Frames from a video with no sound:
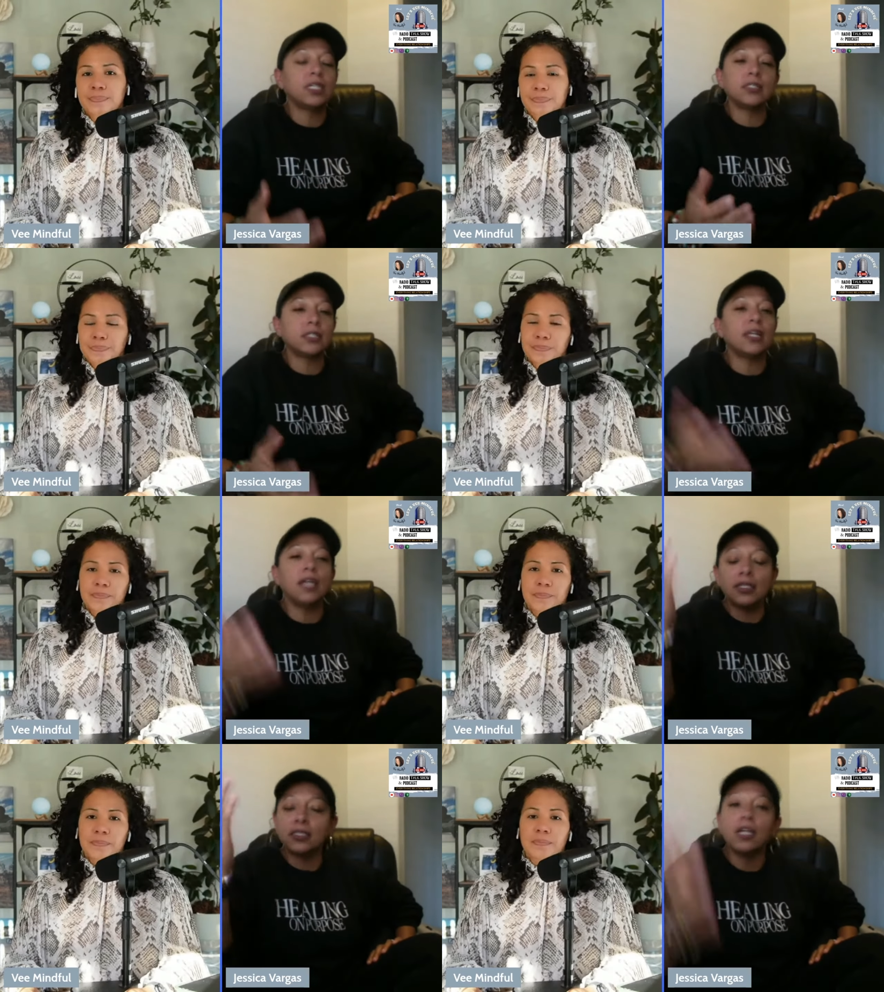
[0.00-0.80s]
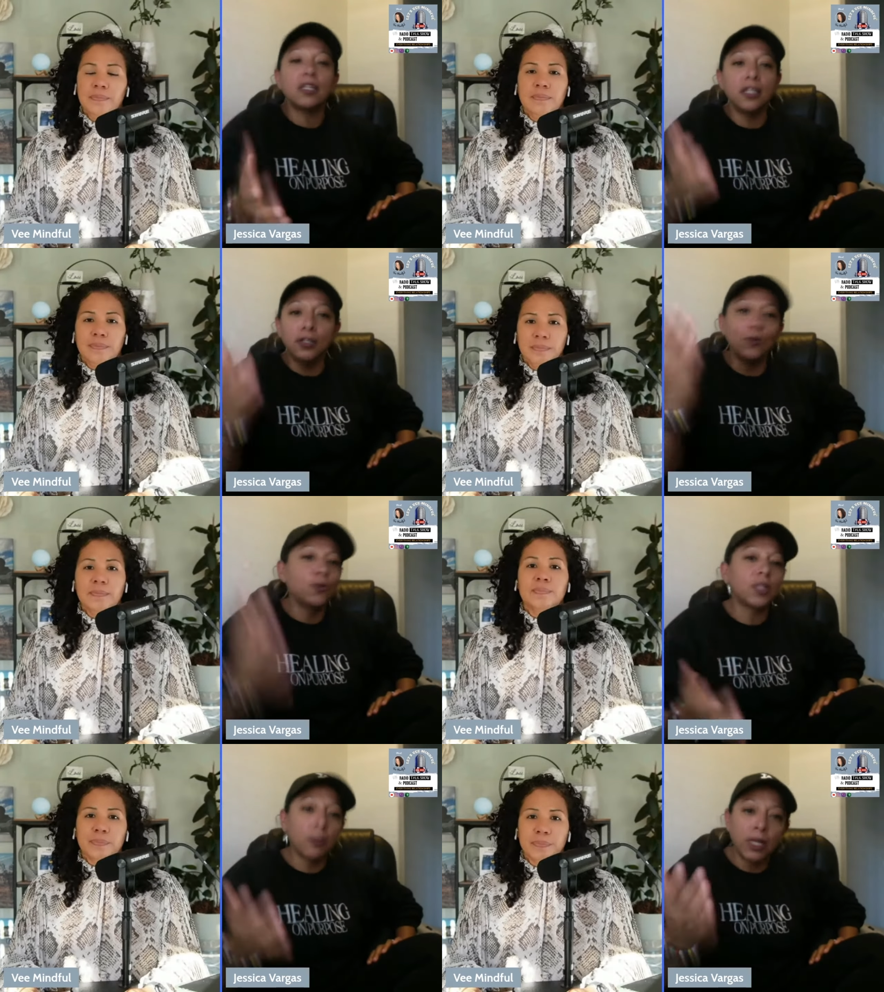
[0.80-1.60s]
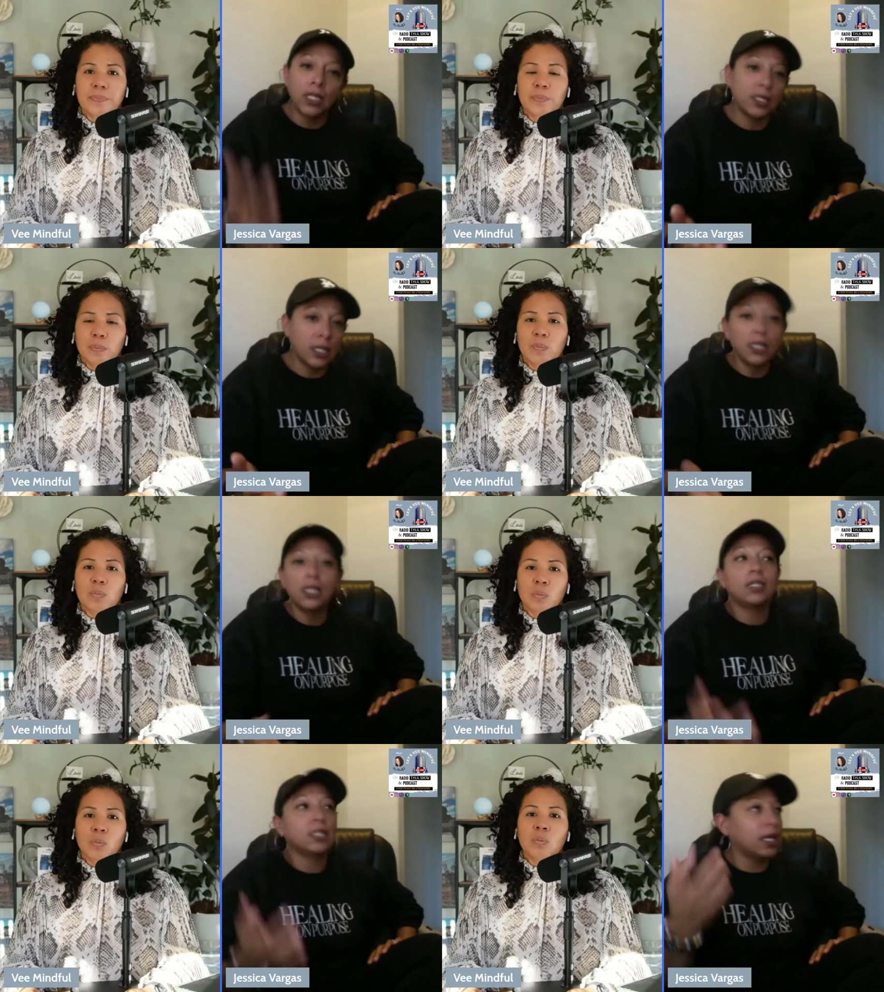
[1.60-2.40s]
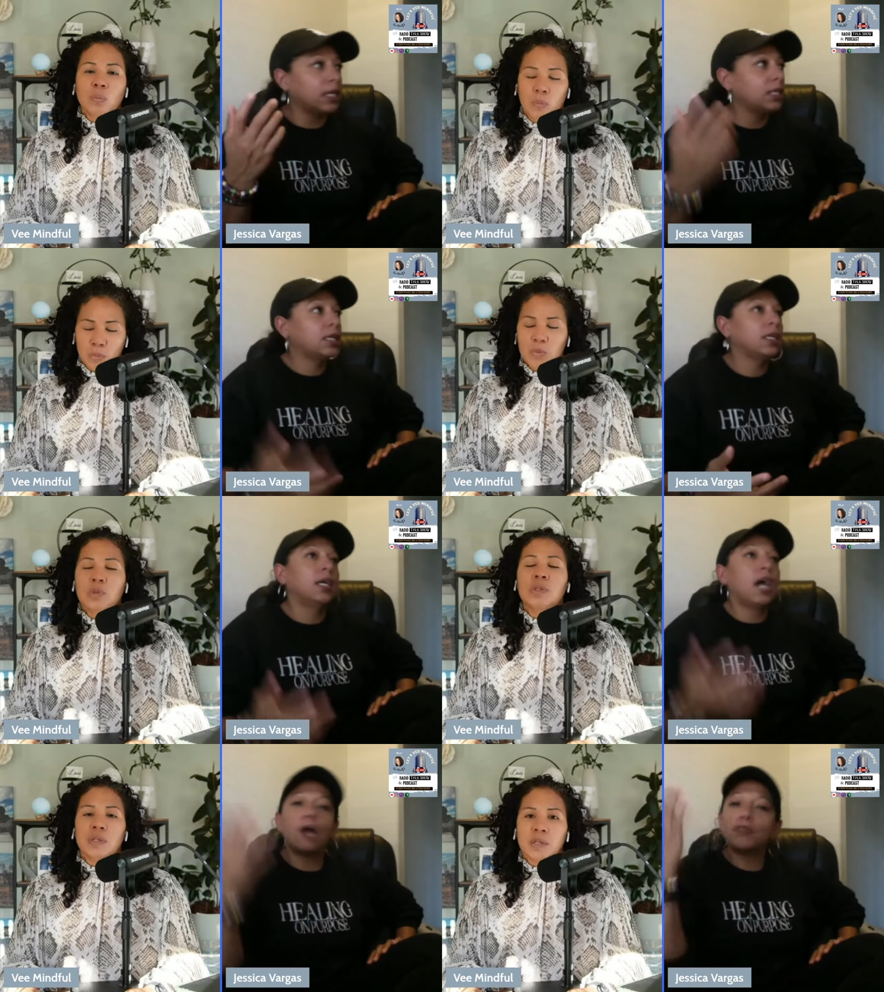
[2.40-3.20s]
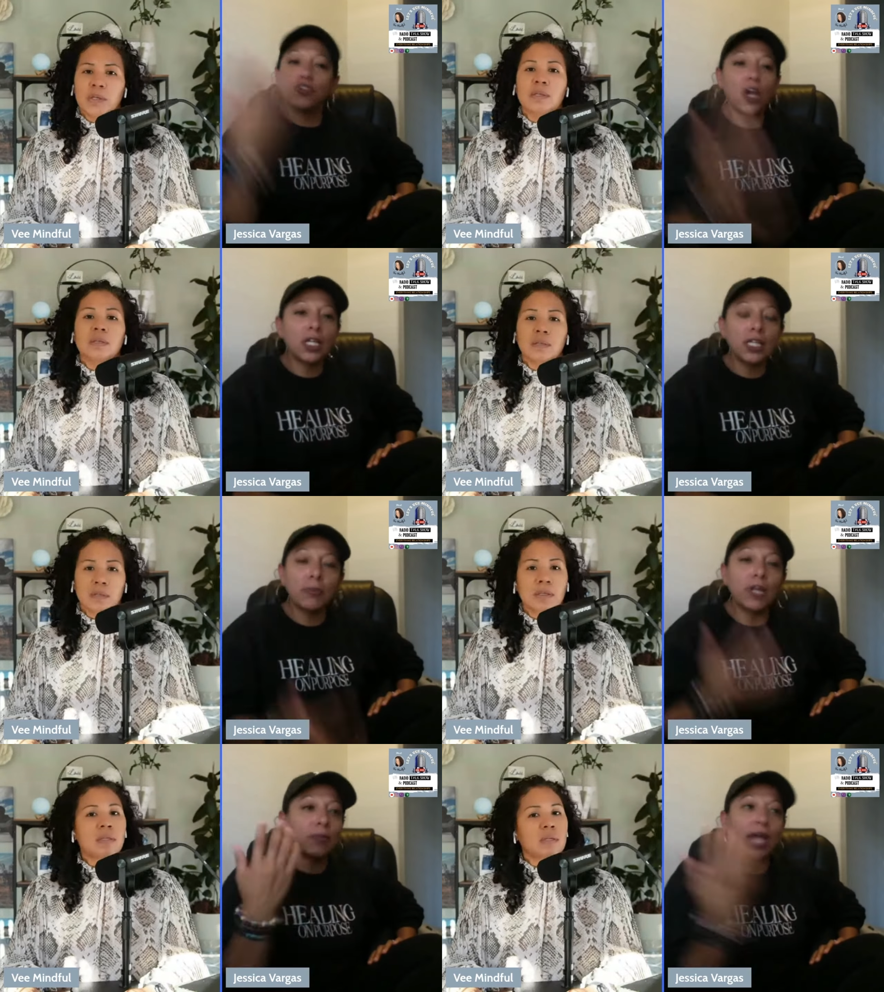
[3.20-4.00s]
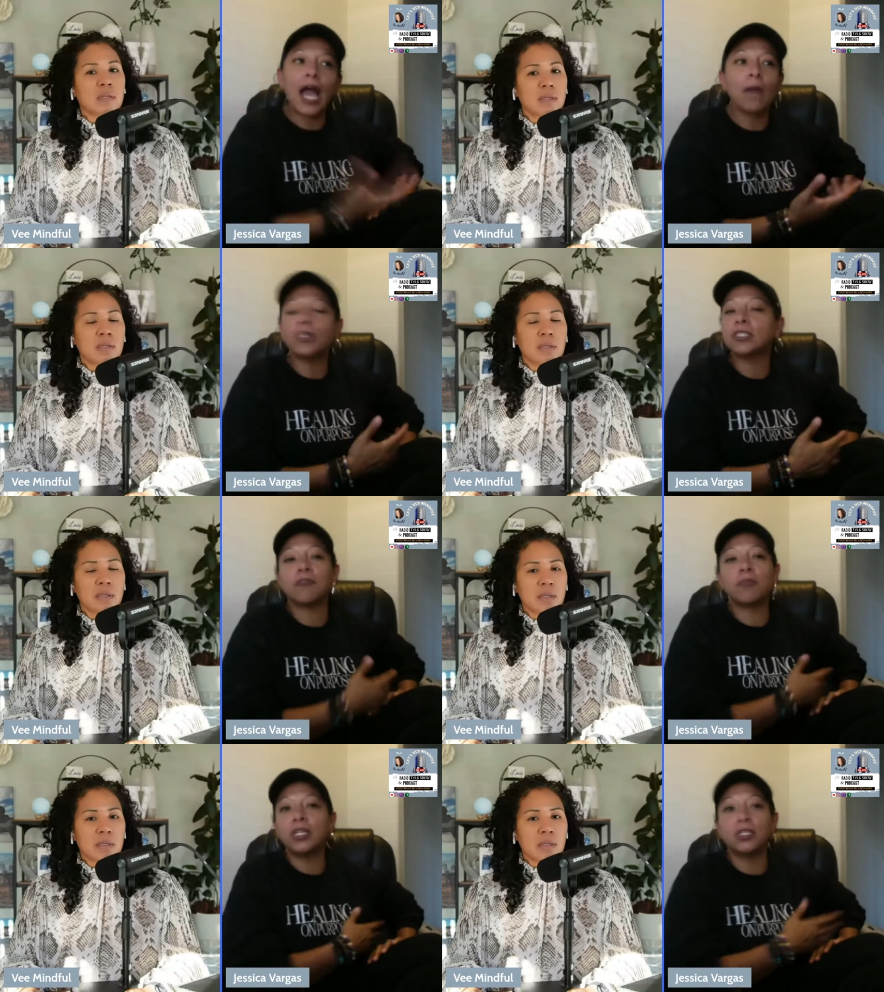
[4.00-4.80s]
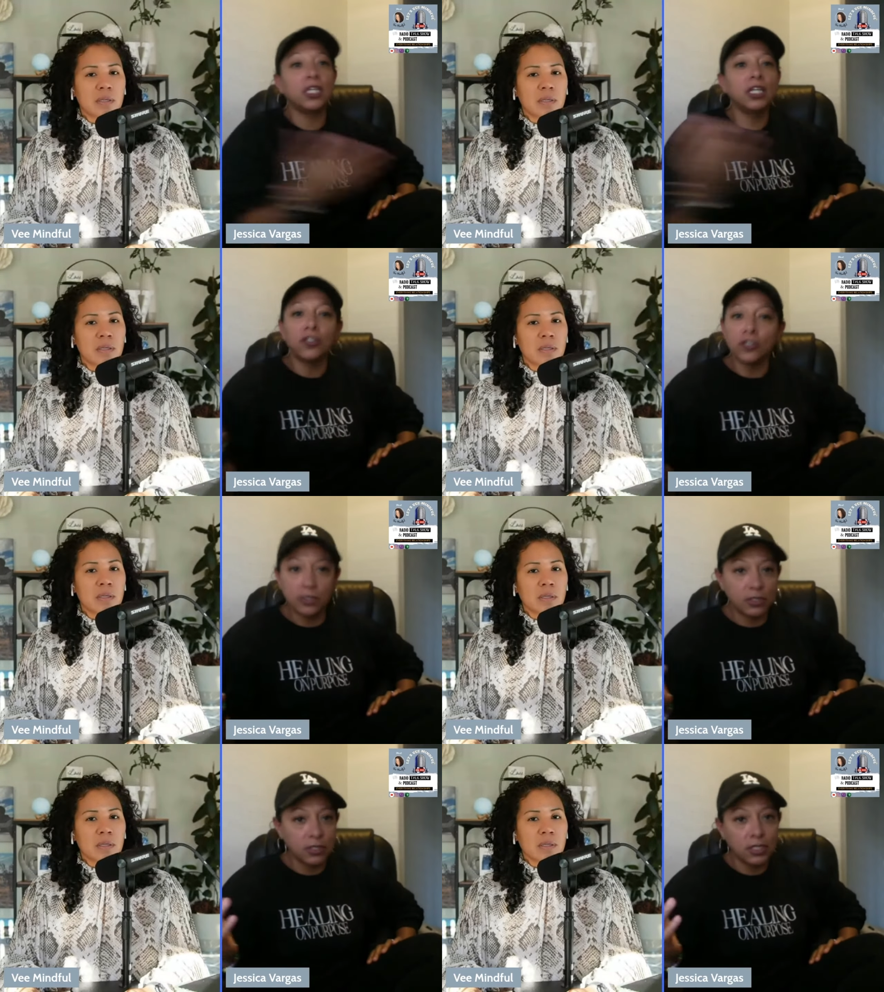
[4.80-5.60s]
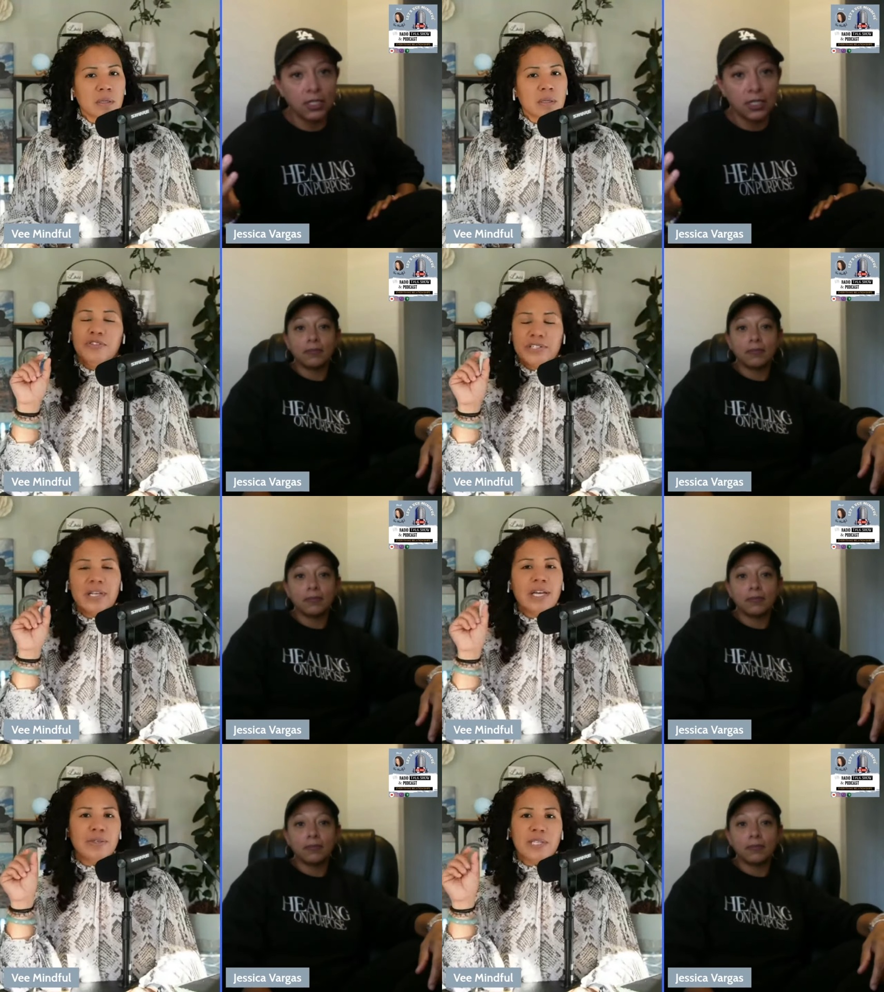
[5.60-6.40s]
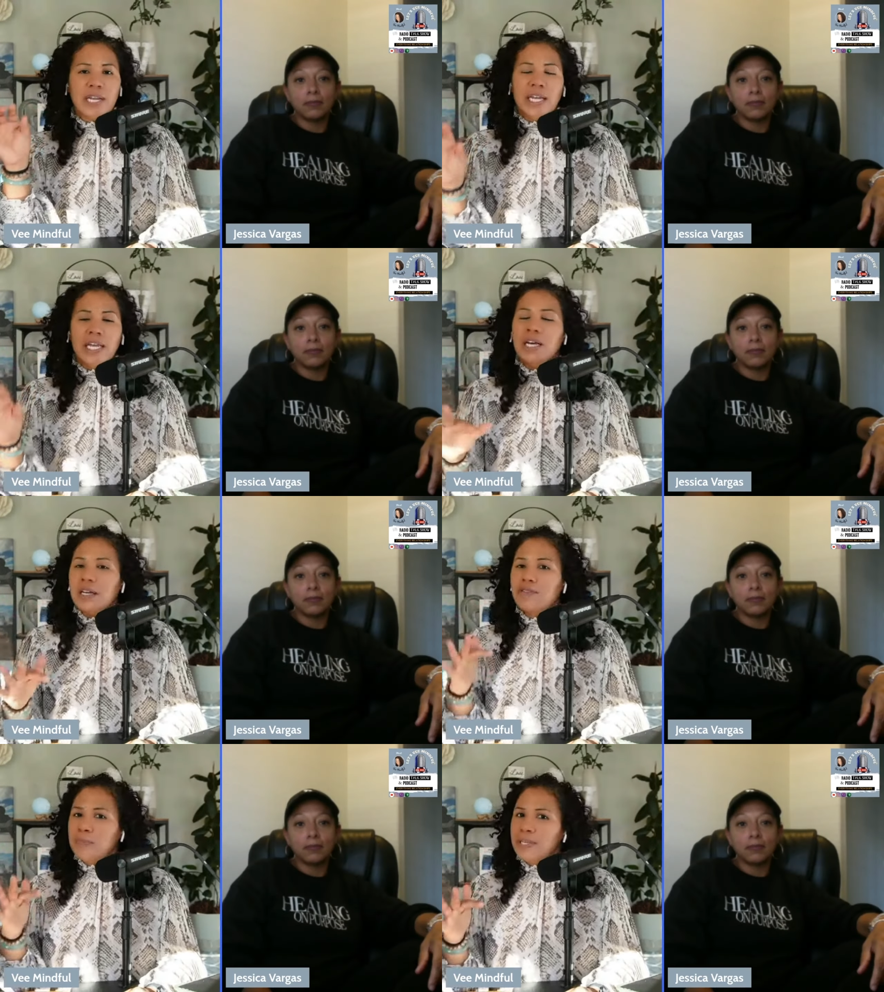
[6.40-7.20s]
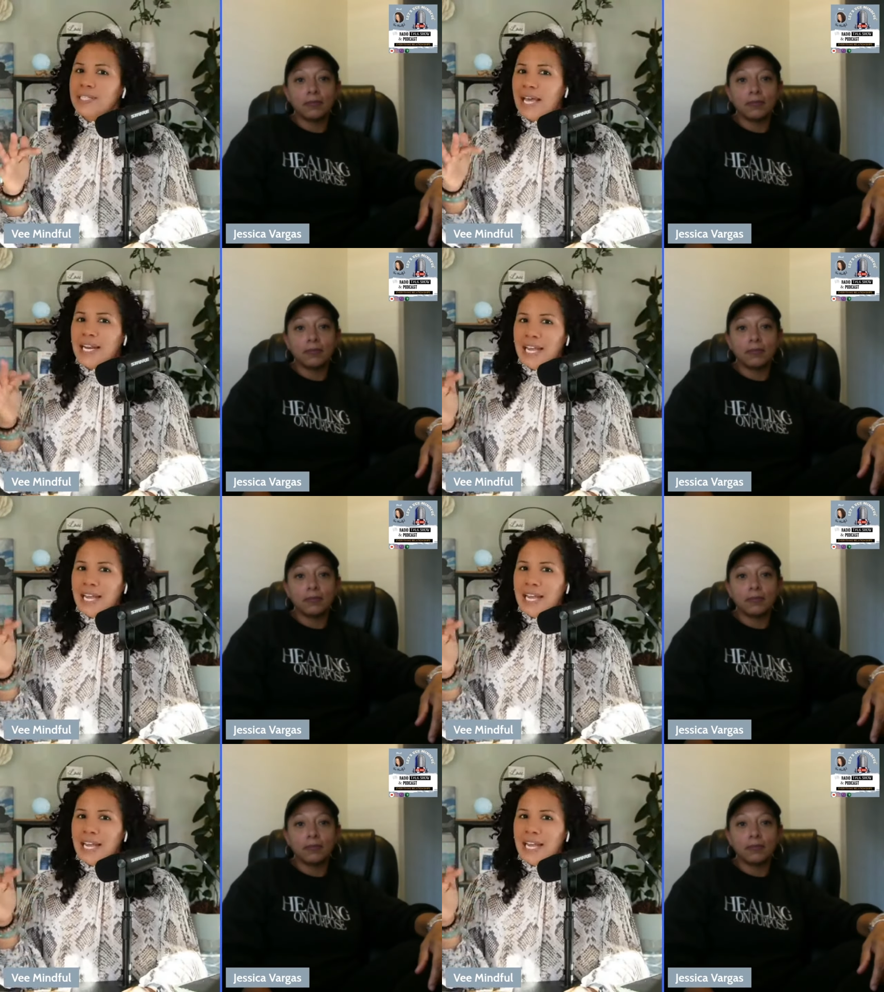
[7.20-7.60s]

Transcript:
Speaker 1: It's not it has nothing to do with the money. Like I'm struggling, but I'm the happiest I've been in years.
Speaker 2: And just like you said, he could have put that